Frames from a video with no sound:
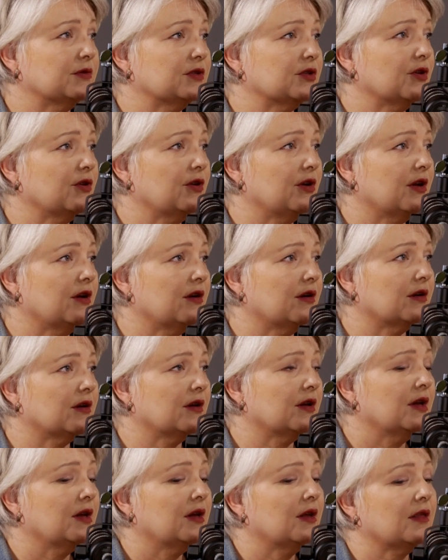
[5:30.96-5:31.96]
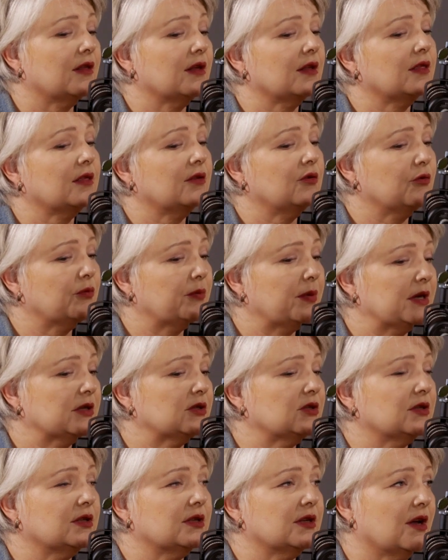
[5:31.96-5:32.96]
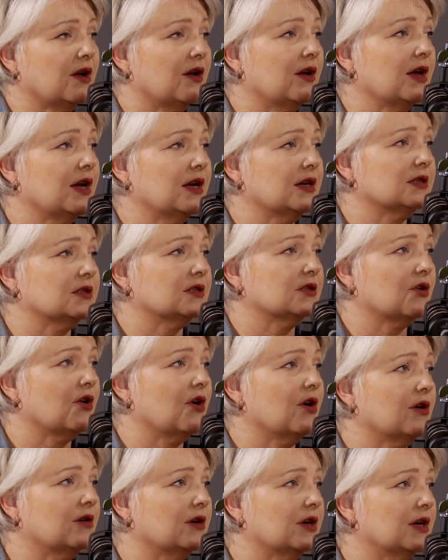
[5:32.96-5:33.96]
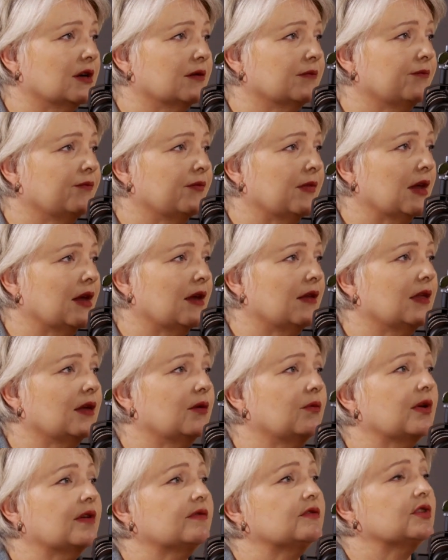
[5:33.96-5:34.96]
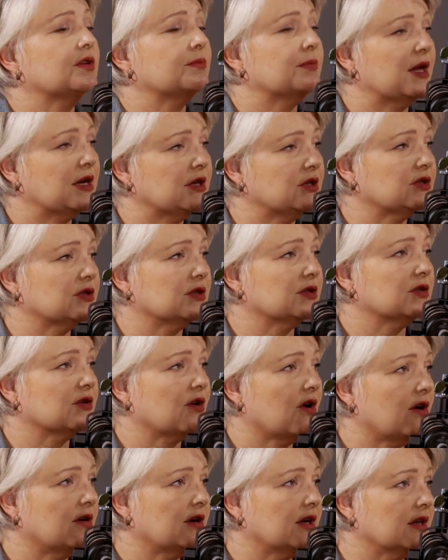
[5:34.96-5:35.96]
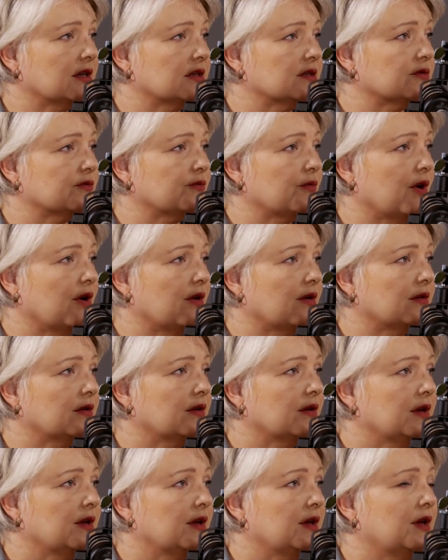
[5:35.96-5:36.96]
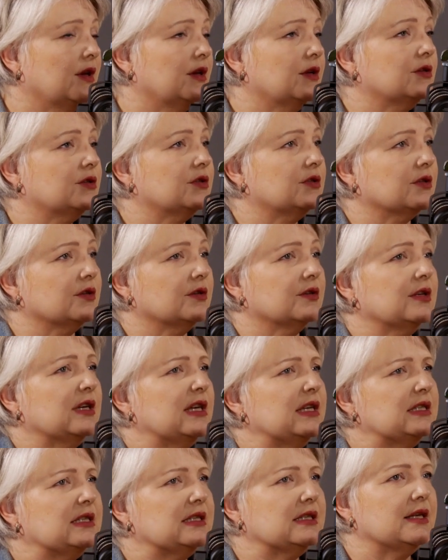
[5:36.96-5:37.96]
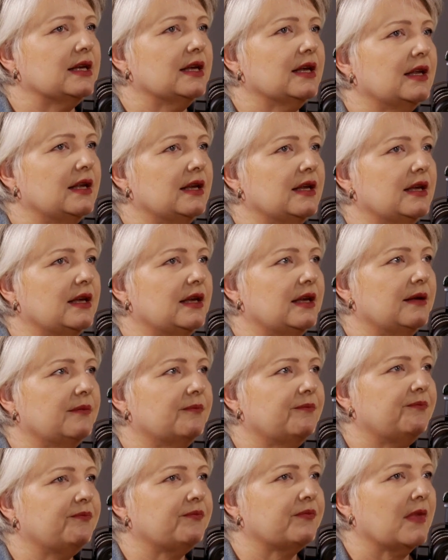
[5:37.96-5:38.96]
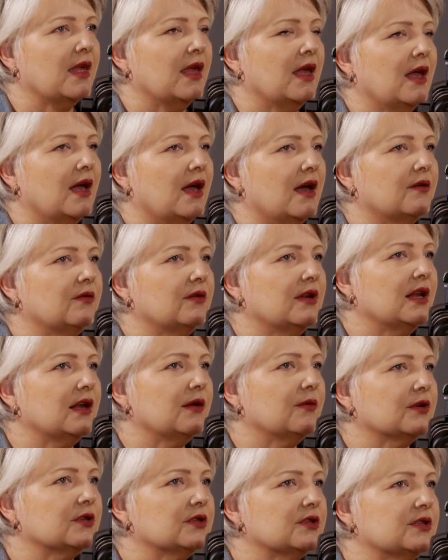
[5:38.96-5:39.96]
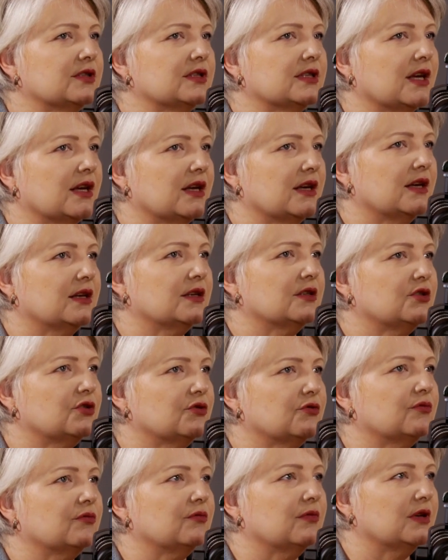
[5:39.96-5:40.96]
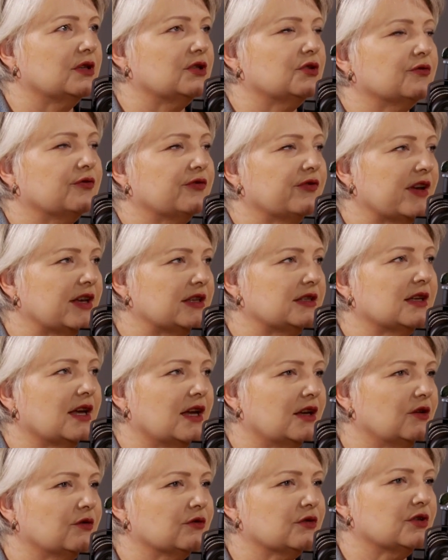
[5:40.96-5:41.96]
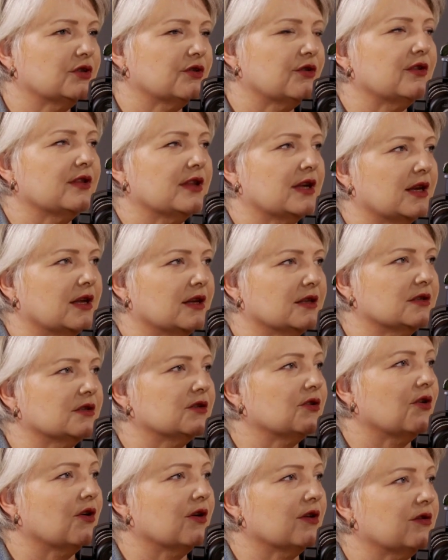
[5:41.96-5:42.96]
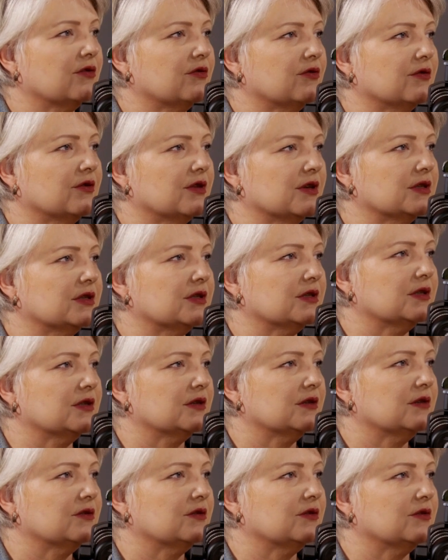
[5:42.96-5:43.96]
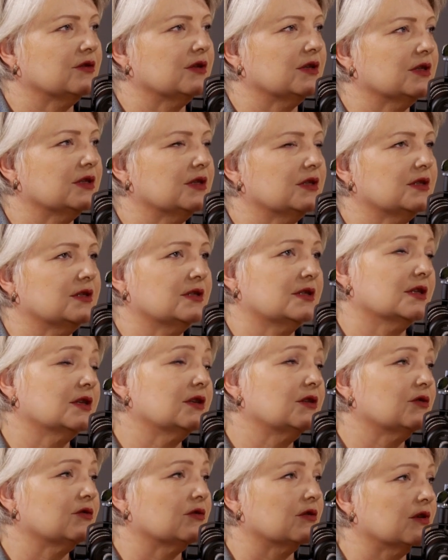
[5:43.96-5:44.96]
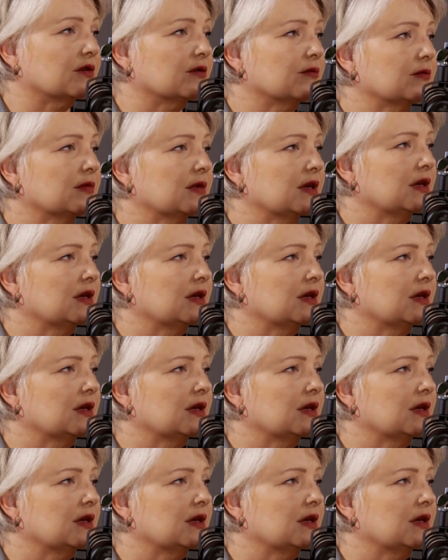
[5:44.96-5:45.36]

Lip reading: so long that your patient now has scarring. And then we have to manage the scarring as well. So it's nearly, I nearly want to say it's your face and your soul that gets scarred through this syndrome.